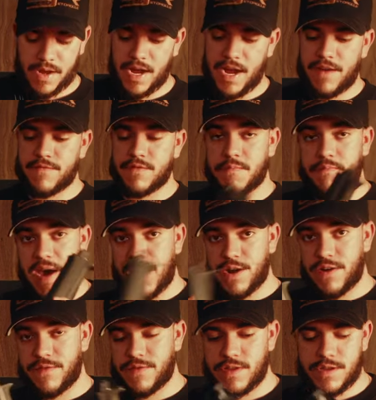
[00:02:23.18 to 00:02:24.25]
I have the
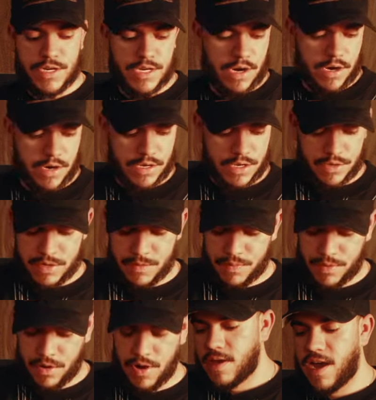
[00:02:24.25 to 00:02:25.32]
battery for the GRS3
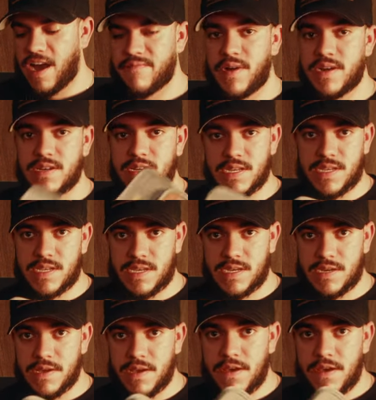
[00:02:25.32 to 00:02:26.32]
Pro. I have my Nisi